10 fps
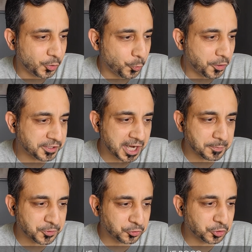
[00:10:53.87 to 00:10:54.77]
what
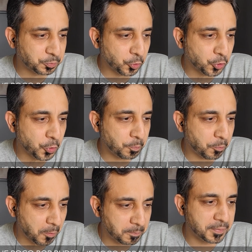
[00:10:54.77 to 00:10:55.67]
happened to the Poco
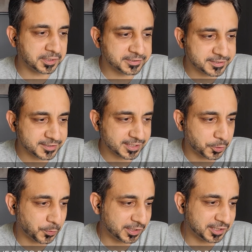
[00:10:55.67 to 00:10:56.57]
Pop Buds
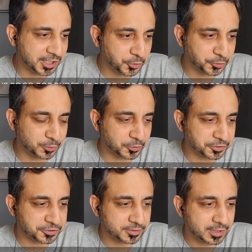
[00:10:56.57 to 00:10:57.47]
and when are they going to
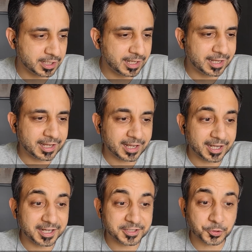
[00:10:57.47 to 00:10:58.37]
launch?
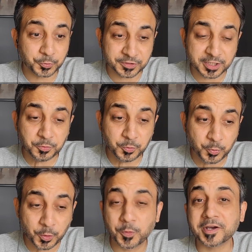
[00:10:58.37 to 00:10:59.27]
So still
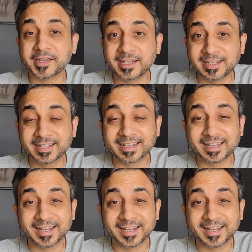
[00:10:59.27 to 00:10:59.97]
we are working.